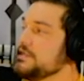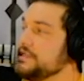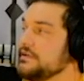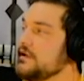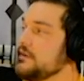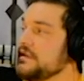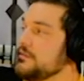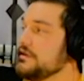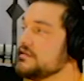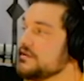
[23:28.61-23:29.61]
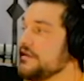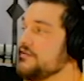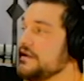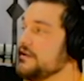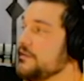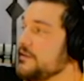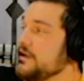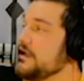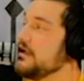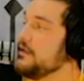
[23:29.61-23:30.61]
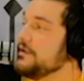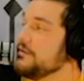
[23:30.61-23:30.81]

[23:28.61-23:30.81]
your whole army on the board. It's totally fine. Don't worry about it. I'm going to